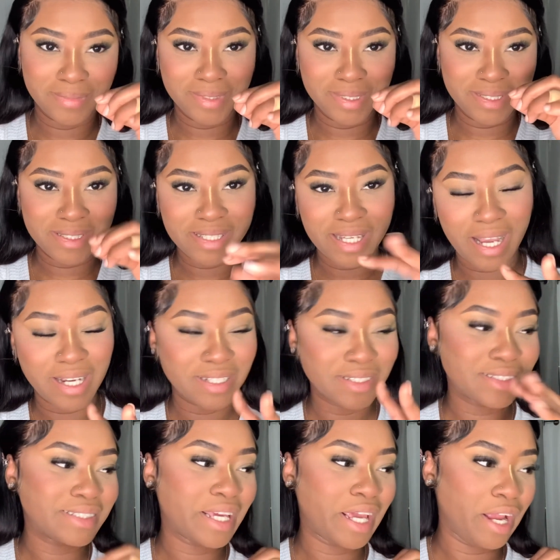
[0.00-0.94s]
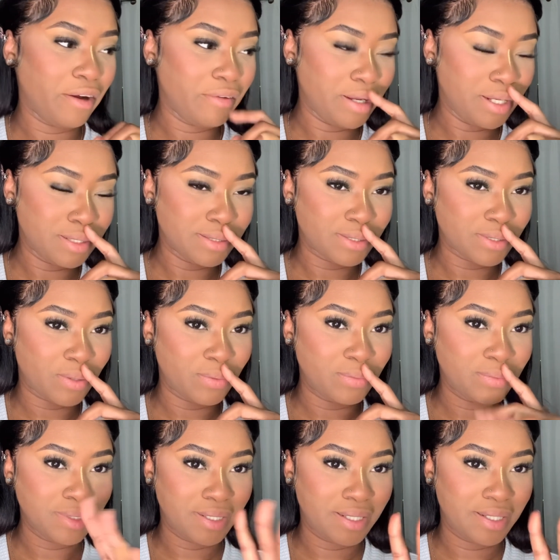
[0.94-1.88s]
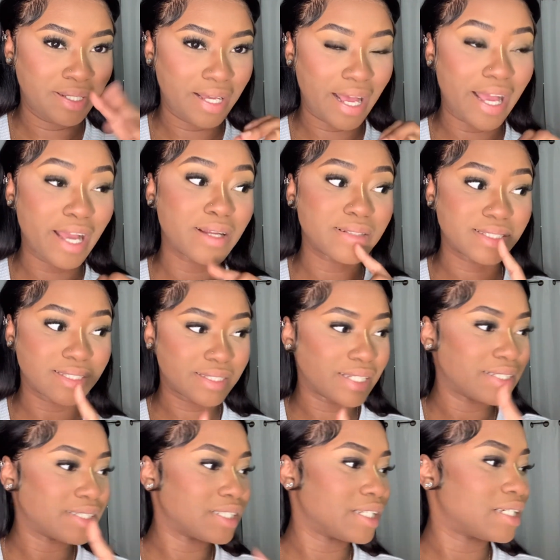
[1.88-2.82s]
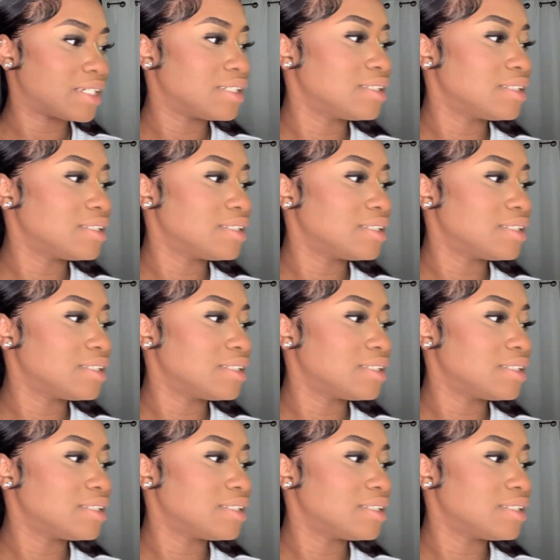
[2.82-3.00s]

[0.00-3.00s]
it's kind of scary, so I'll stick to this